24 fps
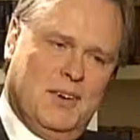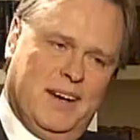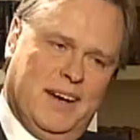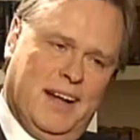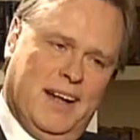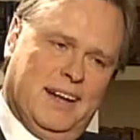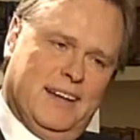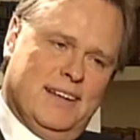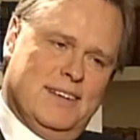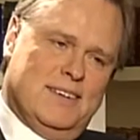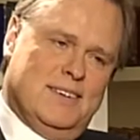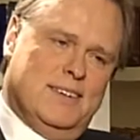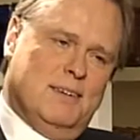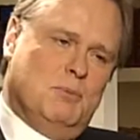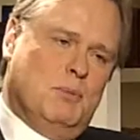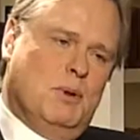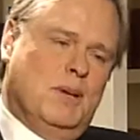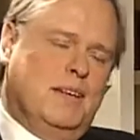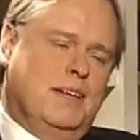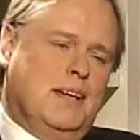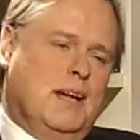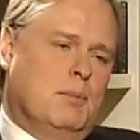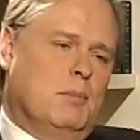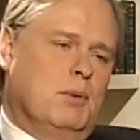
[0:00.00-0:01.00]
analogy,
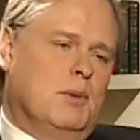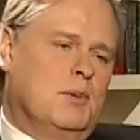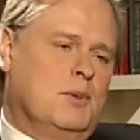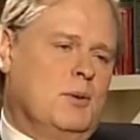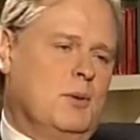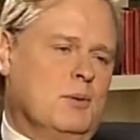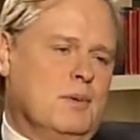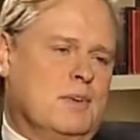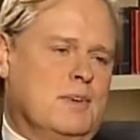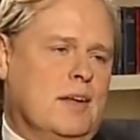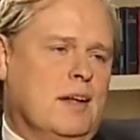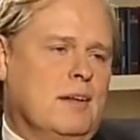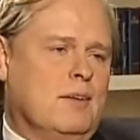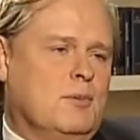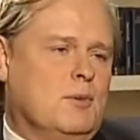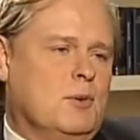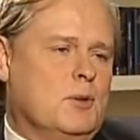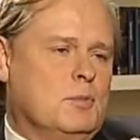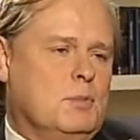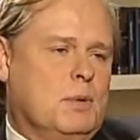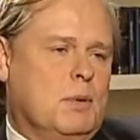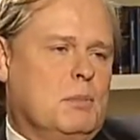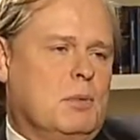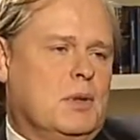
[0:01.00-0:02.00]
when tables don't sell, of
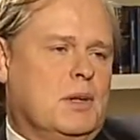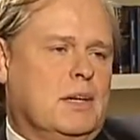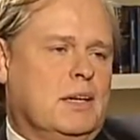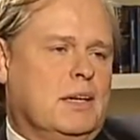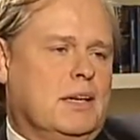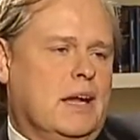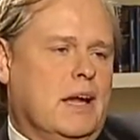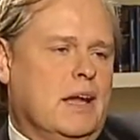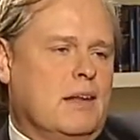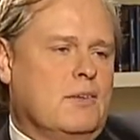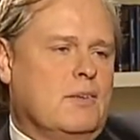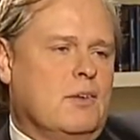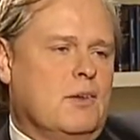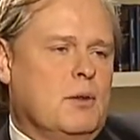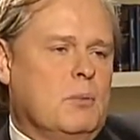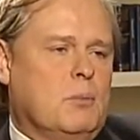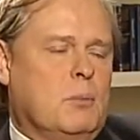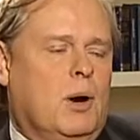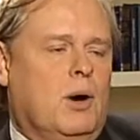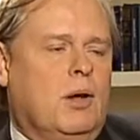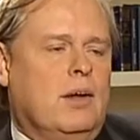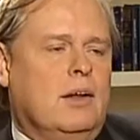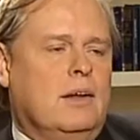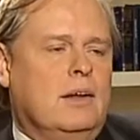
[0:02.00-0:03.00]
course, people can cancel the
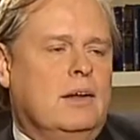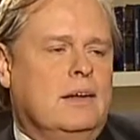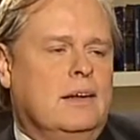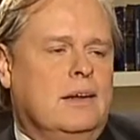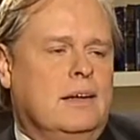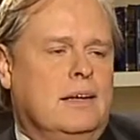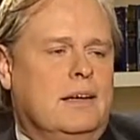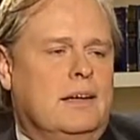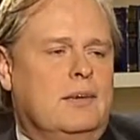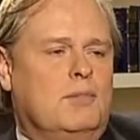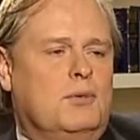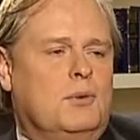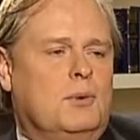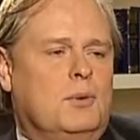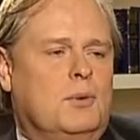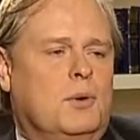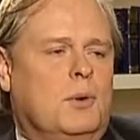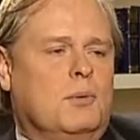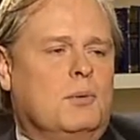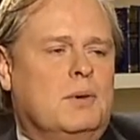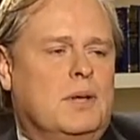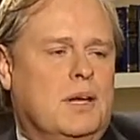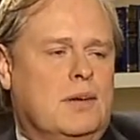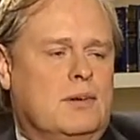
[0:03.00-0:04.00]
ball. If you
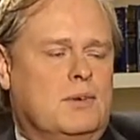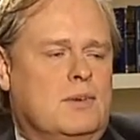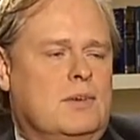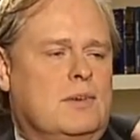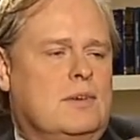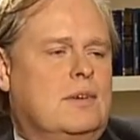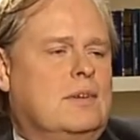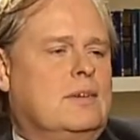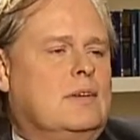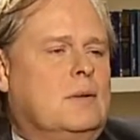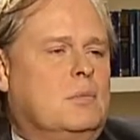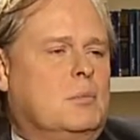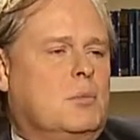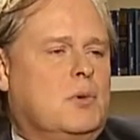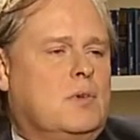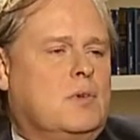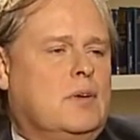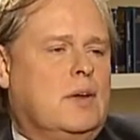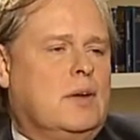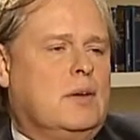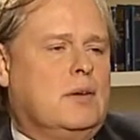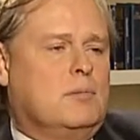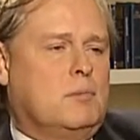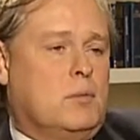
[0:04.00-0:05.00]
don't get your
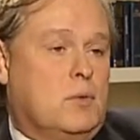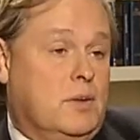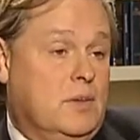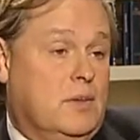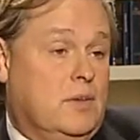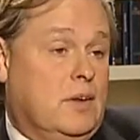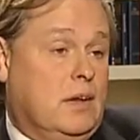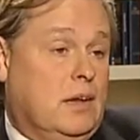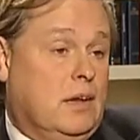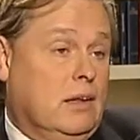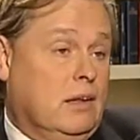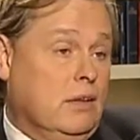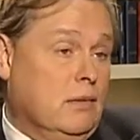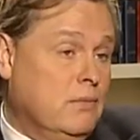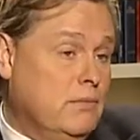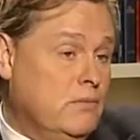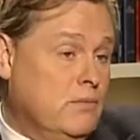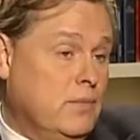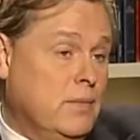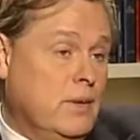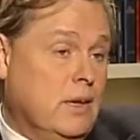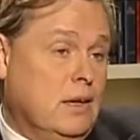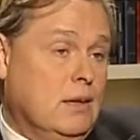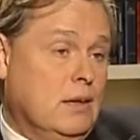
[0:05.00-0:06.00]
60% pre-sale,
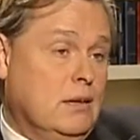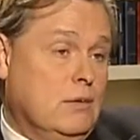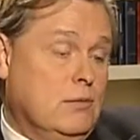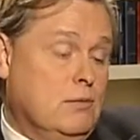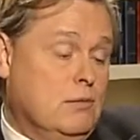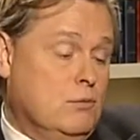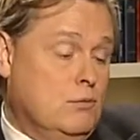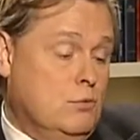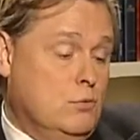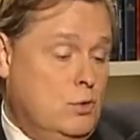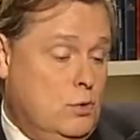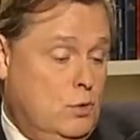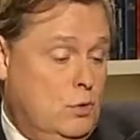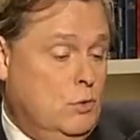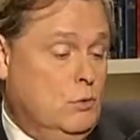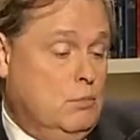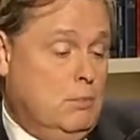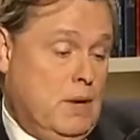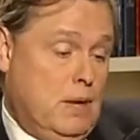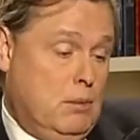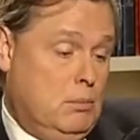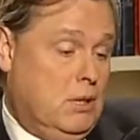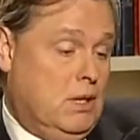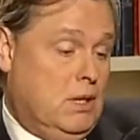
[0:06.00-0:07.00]
do you
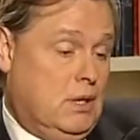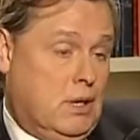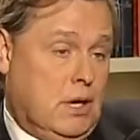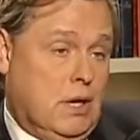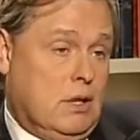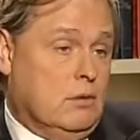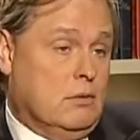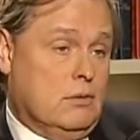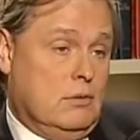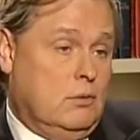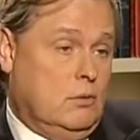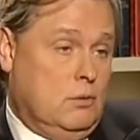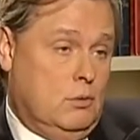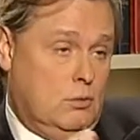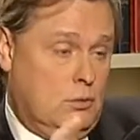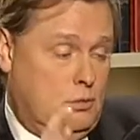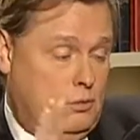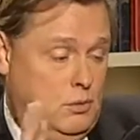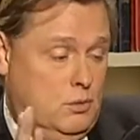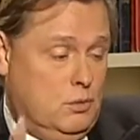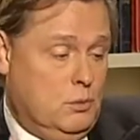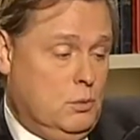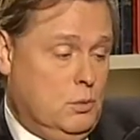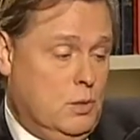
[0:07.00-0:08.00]
maybe do
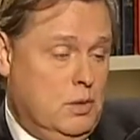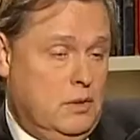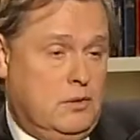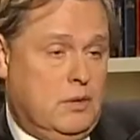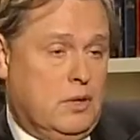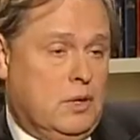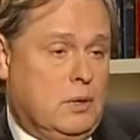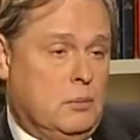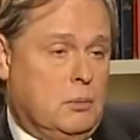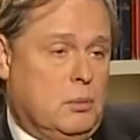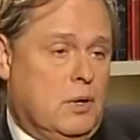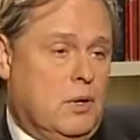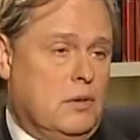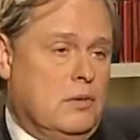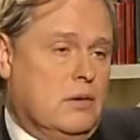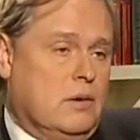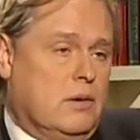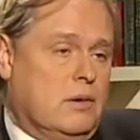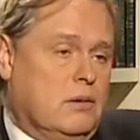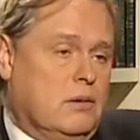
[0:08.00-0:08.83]
you rethink a project?